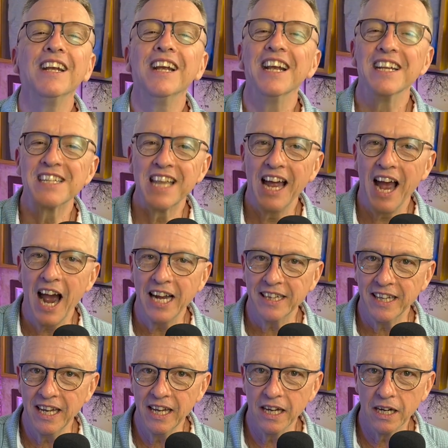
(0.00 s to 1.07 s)
Is that
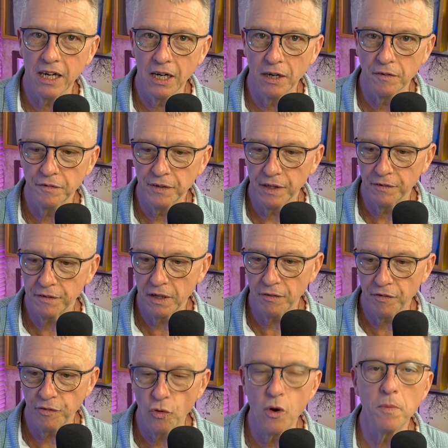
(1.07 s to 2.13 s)
idea of, of
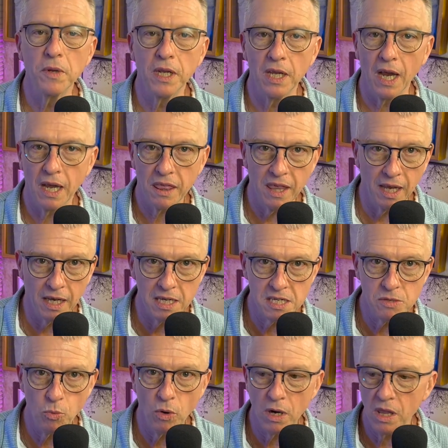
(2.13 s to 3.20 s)
conformity, I think, is
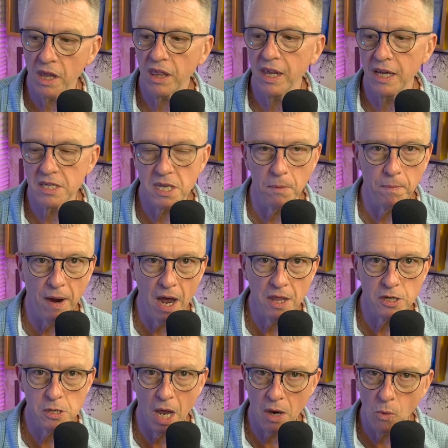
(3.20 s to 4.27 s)
one of the things that
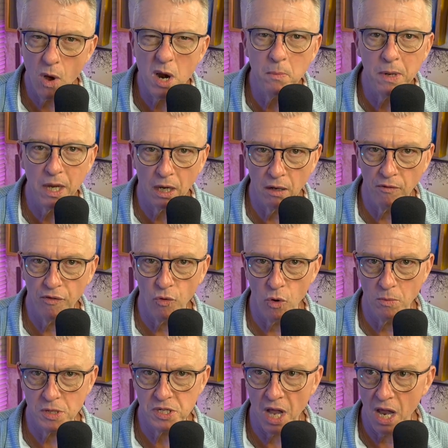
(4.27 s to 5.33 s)
bothers me. I don't want to be a
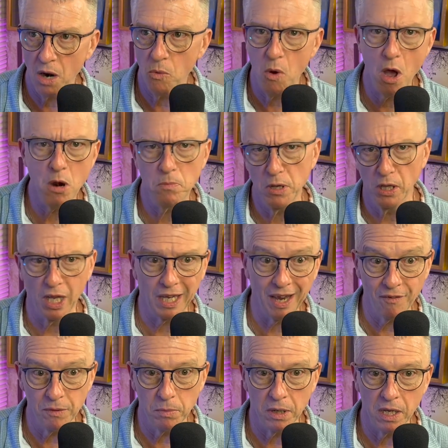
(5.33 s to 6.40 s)
conformist. I don't want to be like
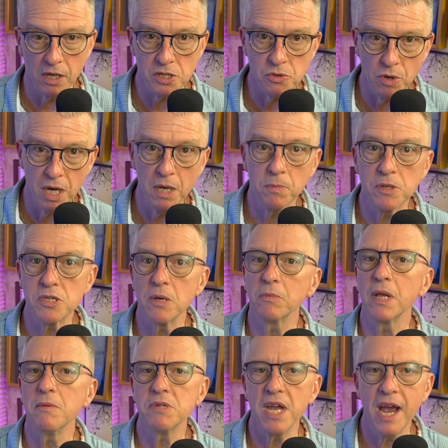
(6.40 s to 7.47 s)
everybody else, right? But
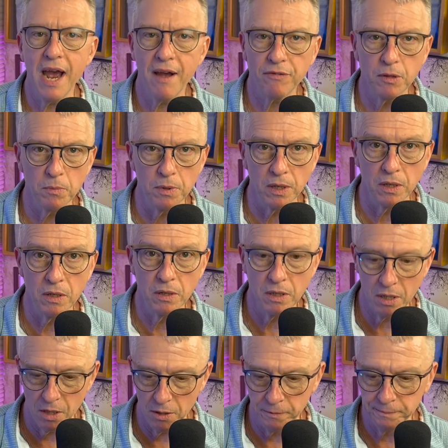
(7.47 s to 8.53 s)
sometimes you have to be,
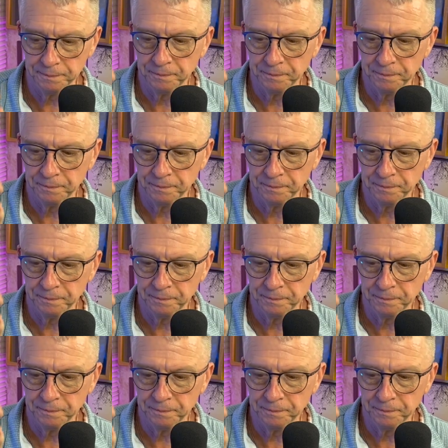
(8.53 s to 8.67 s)
you know?